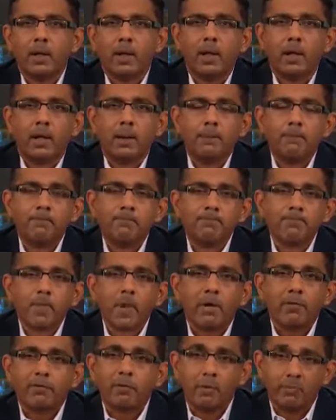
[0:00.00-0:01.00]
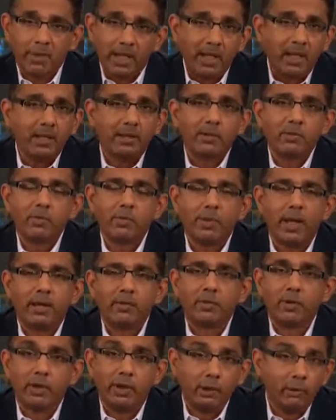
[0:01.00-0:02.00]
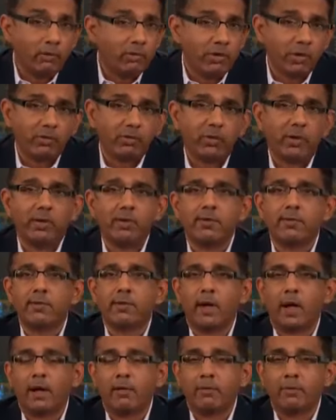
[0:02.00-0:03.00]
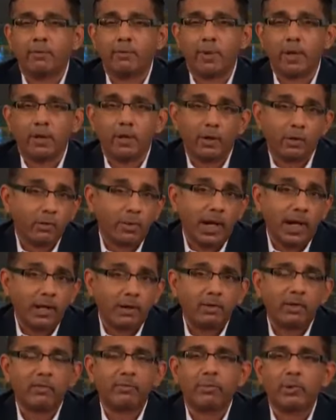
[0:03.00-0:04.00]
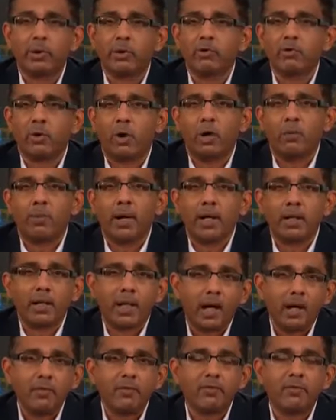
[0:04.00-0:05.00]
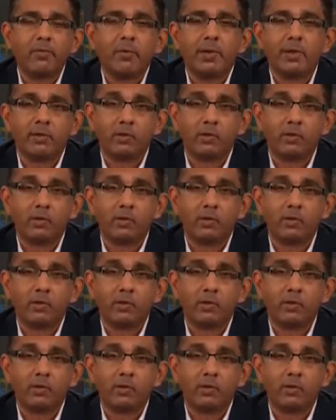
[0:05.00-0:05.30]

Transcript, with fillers: Um, for me, this makes a huge difference. I've been a writer of books all my life.